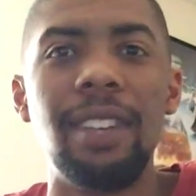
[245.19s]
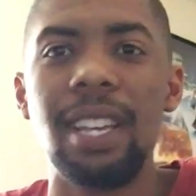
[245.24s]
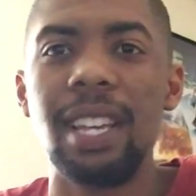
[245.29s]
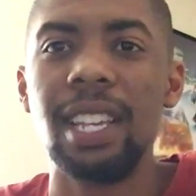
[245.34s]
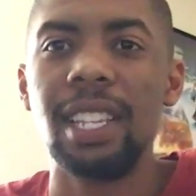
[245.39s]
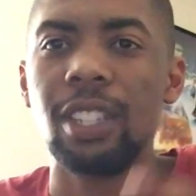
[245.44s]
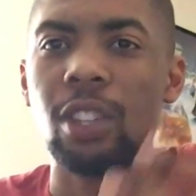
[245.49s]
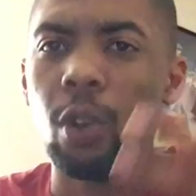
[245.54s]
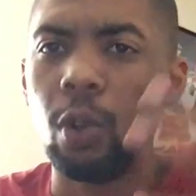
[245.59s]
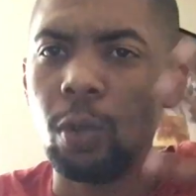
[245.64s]

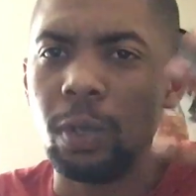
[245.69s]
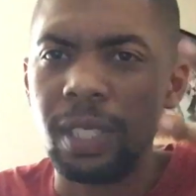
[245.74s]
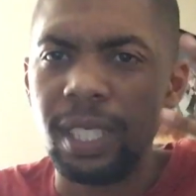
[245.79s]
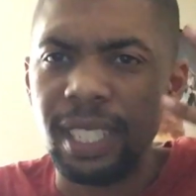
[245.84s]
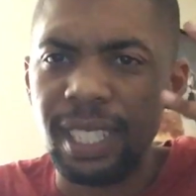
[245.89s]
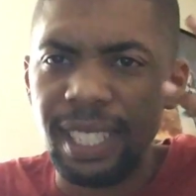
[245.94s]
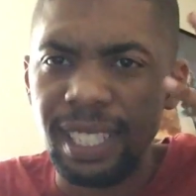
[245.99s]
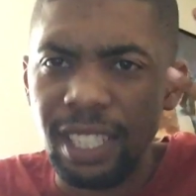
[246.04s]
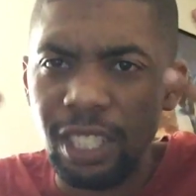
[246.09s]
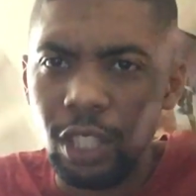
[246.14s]
His whole
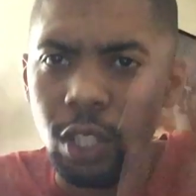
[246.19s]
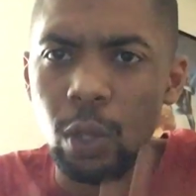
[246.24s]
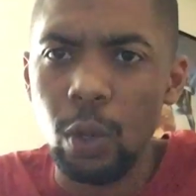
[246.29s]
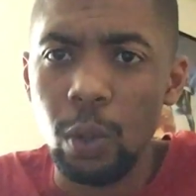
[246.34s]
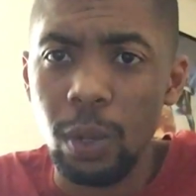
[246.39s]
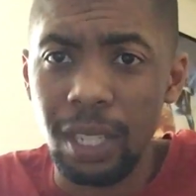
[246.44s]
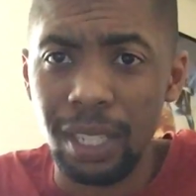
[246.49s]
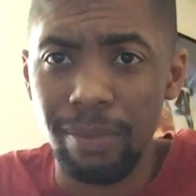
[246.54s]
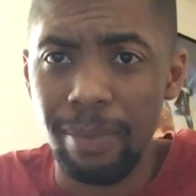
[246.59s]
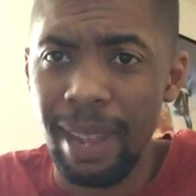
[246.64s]
suit
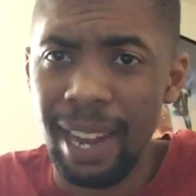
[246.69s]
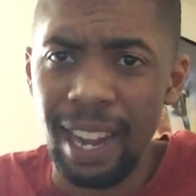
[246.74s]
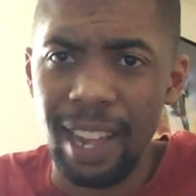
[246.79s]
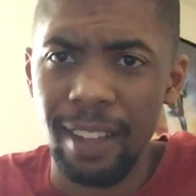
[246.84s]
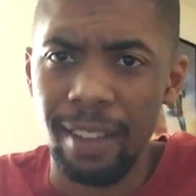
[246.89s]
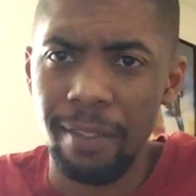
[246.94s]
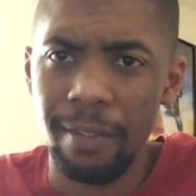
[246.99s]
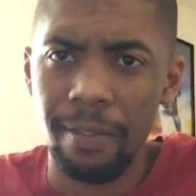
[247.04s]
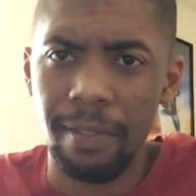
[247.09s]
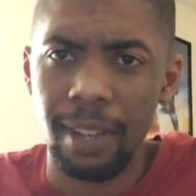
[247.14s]
is made
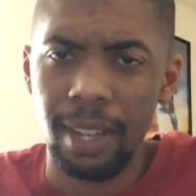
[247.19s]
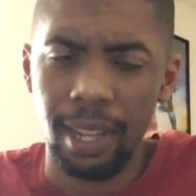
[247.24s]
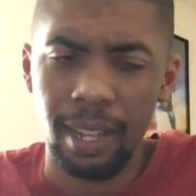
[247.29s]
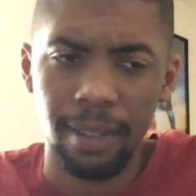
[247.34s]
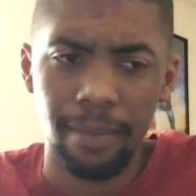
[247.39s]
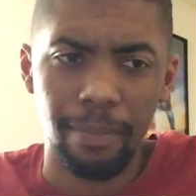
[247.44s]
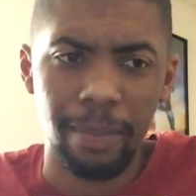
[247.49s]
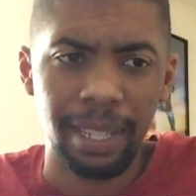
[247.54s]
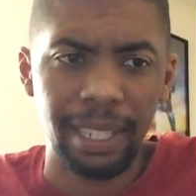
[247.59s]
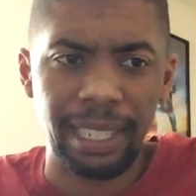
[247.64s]
out
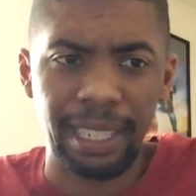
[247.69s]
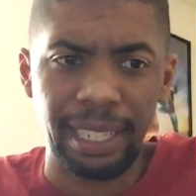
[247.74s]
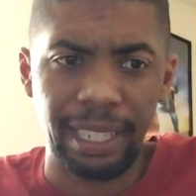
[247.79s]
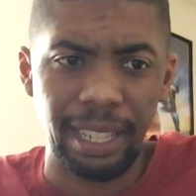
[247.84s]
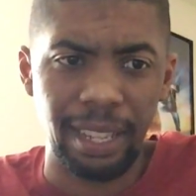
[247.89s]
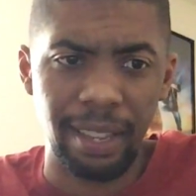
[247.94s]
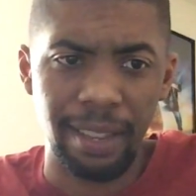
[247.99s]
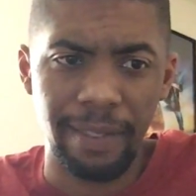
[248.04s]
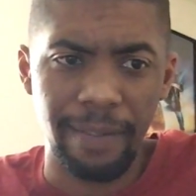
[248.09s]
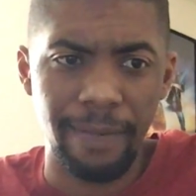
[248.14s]
of
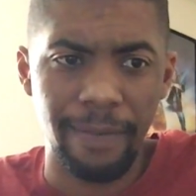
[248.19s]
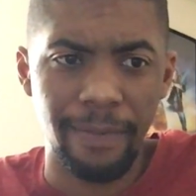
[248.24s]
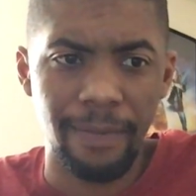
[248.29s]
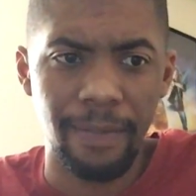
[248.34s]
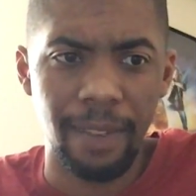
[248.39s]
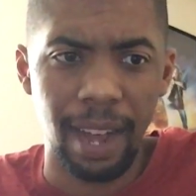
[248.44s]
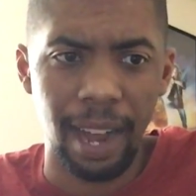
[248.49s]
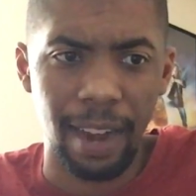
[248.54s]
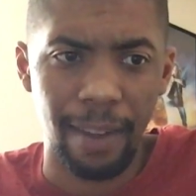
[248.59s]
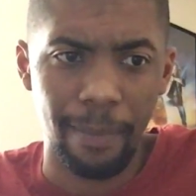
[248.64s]
basically
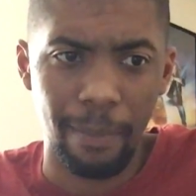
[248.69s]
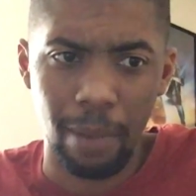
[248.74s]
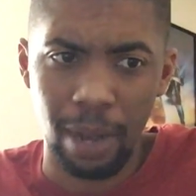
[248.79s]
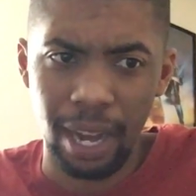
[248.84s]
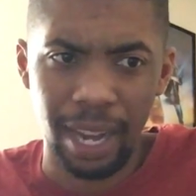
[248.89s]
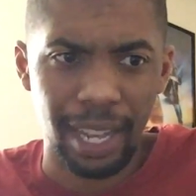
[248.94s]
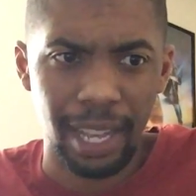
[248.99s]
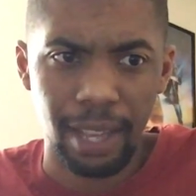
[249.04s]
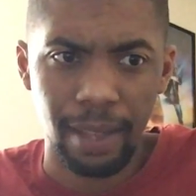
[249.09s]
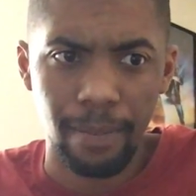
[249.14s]

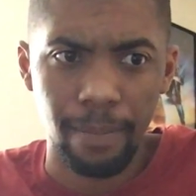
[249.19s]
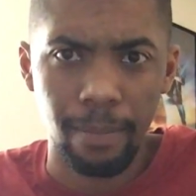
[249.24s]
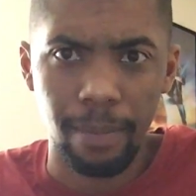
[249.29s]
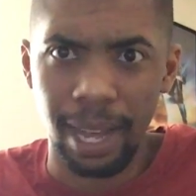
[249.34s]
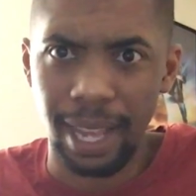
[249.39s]
vibranium.